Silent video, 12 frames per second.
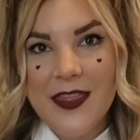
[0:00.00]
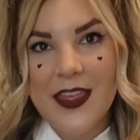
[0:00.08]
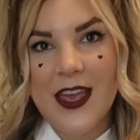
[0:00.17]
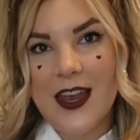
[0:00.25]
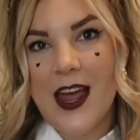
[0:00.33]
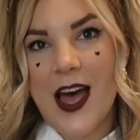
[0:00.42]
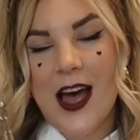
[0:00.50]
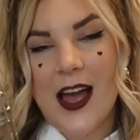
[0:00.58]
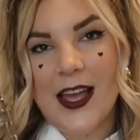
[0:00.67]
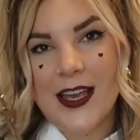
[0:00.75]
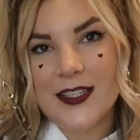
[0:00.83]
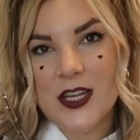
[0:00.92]
and then
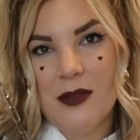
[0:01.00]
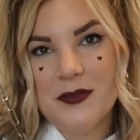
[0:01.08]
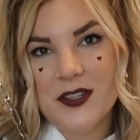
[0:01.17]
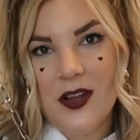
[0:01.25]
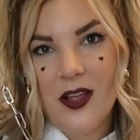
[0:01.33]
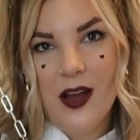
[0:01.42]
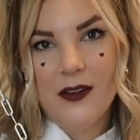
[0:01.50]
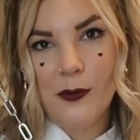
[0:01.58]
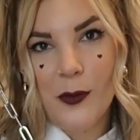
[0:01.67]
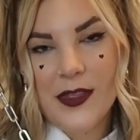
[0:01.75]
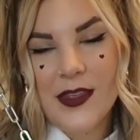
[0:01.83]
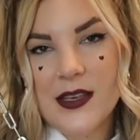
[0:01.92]
I topped it all
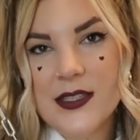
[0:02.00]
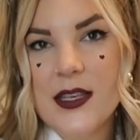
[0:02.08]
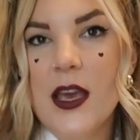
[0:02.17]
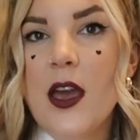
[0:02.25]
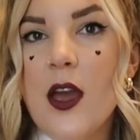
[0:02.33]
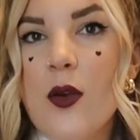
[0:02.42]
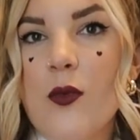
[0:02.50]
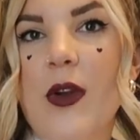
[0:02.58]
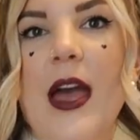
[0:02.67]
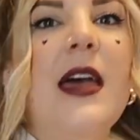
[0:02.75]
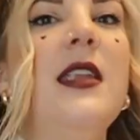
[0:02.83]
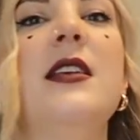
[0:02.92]
off with this
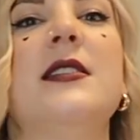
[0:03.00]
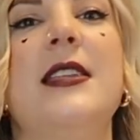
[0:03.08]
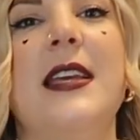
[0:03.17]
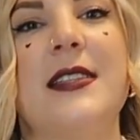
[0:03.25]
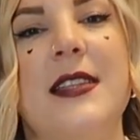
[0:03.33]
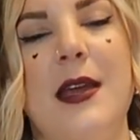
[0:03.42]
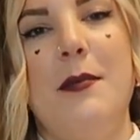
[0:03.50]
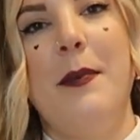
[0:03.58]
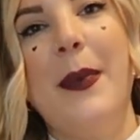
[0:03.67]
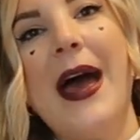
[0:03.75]
red snakeskin